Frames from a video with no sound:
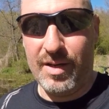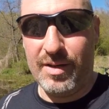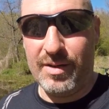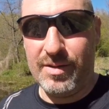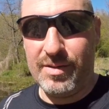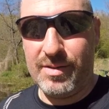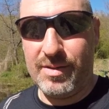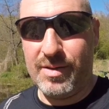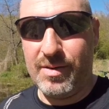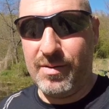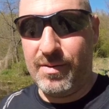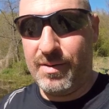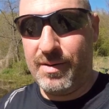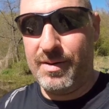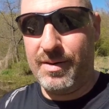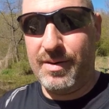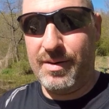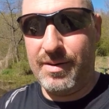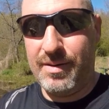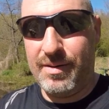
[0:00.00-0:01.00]
So
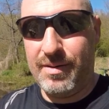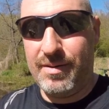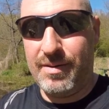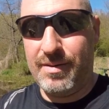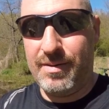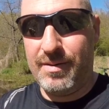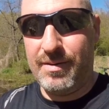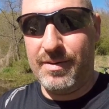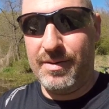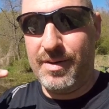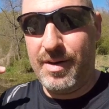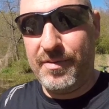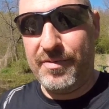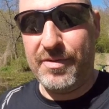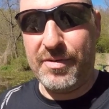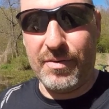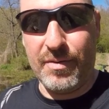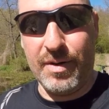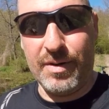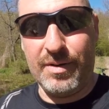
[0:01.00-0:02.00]
you have
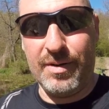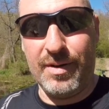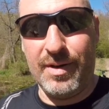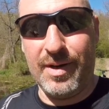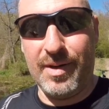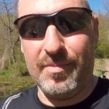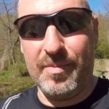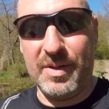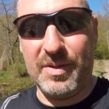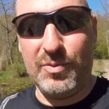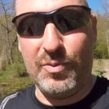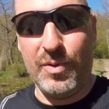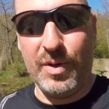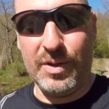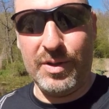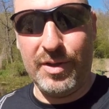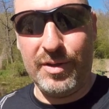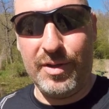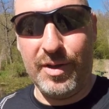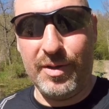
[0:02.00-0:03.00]
to wonder a little bit,
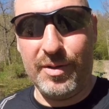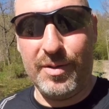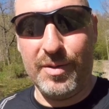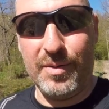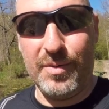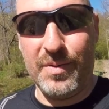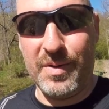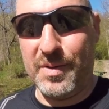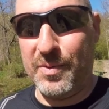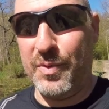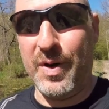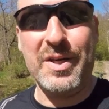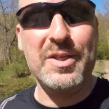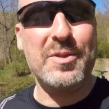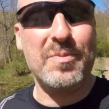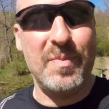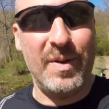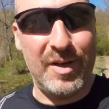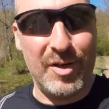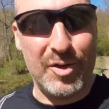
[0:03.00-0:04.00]
what did they do with
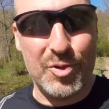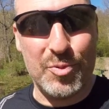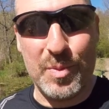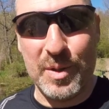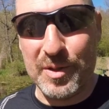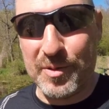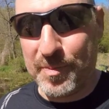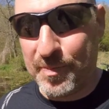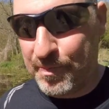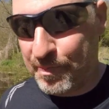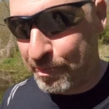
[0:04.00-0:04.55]
waste management?